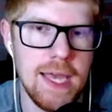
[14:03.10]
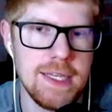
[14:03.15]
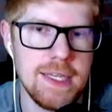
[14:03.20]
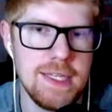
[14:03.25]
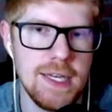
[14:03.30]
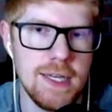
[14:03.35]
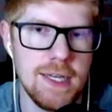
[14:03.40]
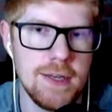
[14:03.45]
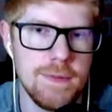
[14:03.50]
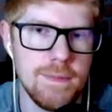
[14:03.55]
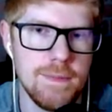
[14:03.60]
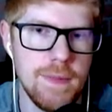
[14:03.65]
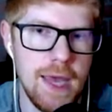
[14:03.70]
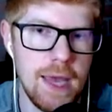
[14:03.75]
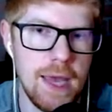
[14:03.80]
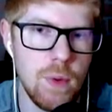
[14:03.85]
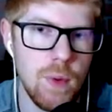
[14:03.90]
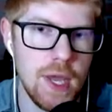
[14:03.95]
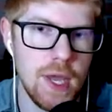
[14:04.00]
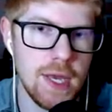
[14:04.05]
I did.
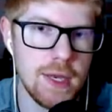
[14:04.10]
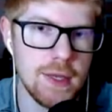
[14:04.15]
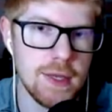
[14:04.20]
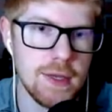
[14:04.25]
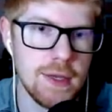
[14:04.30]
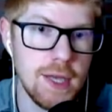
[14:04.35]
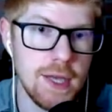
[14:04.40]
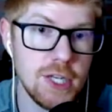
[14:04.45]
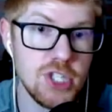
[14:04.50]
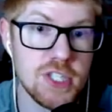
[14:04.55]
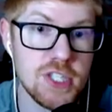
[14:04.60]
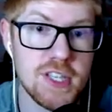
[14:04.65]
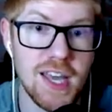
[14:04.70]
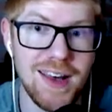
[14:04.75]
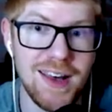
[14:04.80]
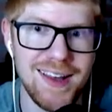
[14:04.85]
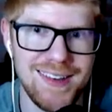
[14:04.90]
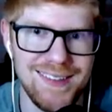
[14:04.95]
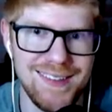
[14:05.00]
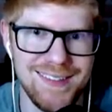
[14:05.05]
I waited, and she's
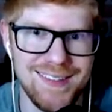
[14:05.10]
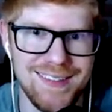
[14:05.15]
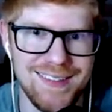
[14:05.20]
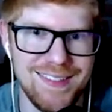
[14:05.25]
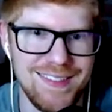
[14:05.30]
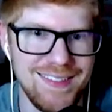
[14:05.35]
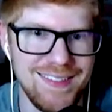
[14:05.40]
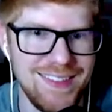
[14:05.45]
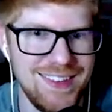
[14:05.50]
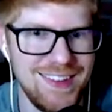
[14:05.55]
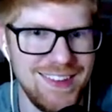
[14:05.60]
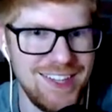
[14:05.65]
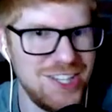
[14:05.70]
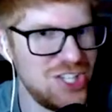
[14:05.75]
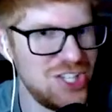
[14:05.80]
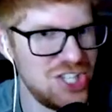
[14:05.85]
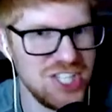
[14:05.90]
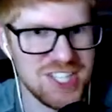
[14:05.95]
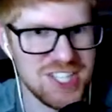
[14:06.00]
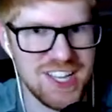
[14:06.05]
gone.
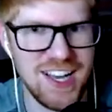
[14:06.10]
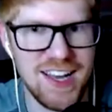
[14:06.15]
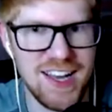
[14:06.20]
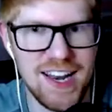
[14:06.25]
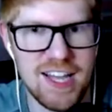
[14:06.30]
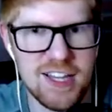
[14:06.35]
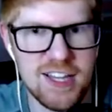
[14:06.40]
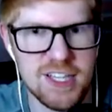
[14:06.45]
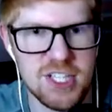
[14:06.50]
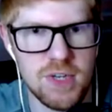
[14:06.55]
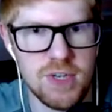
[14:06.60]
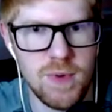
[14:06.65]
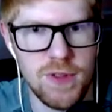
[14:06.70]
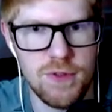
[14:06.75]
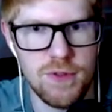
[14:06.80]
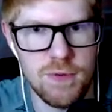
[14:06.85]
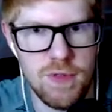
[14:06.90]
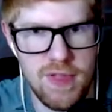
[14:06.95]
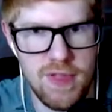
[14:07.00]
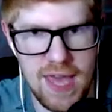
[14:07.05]
She's gone. I think she
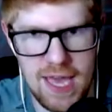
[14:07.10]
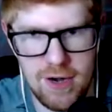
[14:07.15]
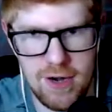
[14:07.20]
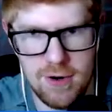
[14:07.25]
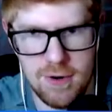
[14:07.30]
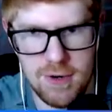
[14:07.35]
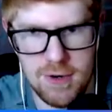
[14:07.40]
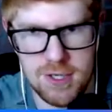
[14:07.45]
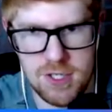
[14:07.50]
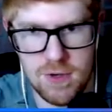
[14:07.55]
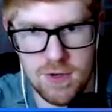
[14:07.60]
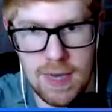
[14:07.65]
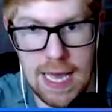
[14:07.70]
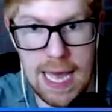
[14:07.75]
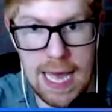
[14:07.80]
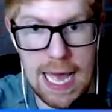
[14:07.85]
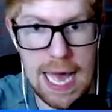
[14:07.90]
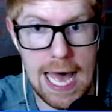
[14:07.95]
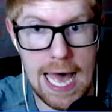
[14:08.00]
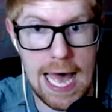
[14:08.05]
went through that door, so
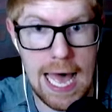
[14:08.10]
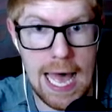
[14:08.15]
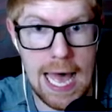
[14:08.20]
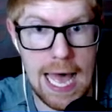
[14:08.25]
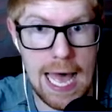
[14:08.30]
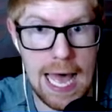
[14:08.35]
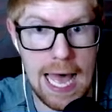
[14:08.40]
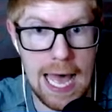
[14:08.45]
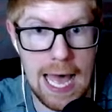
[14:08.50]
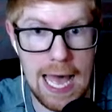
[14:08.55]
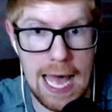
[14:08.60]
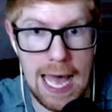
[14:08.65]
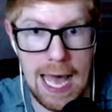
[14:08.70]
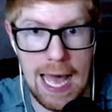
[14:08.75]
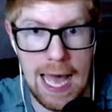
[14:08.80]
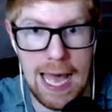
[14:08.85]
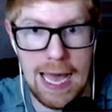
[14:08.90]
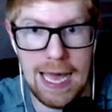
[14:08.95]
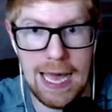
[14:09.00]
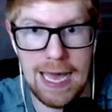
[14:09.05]
ah!